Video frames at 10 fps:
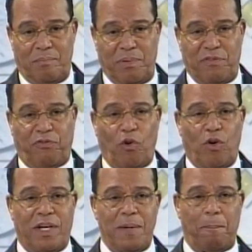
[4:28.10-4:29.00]

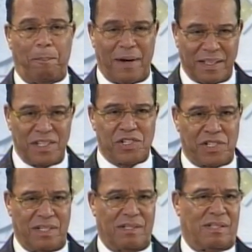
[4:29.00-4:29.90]
before He
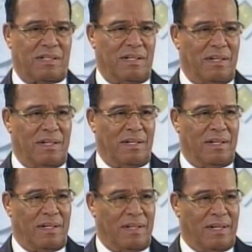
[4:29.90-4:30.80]
punishes,
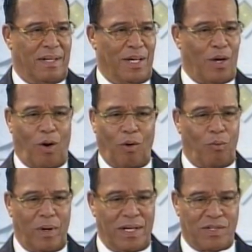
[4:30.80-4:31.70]
He
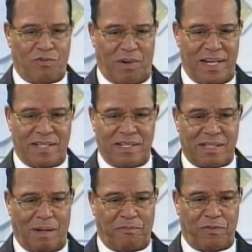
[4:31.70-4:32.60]
always
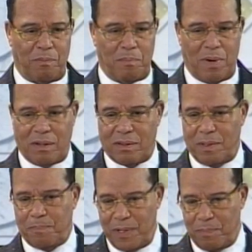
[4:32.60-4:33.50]
raises up from among
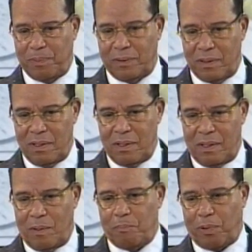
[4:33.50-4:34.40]
the people
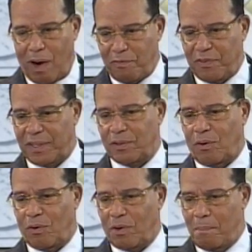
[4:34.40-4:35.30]
a prophet
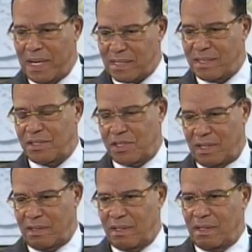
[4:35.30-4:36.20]
or a
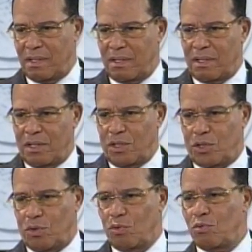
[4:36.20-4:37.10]
messenger
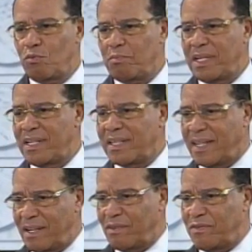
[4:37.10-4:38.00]
to whom He
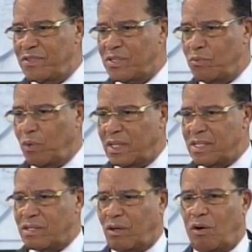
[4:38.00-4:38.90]
gives what
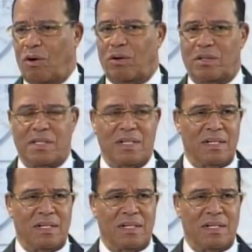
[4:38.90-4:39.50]
is called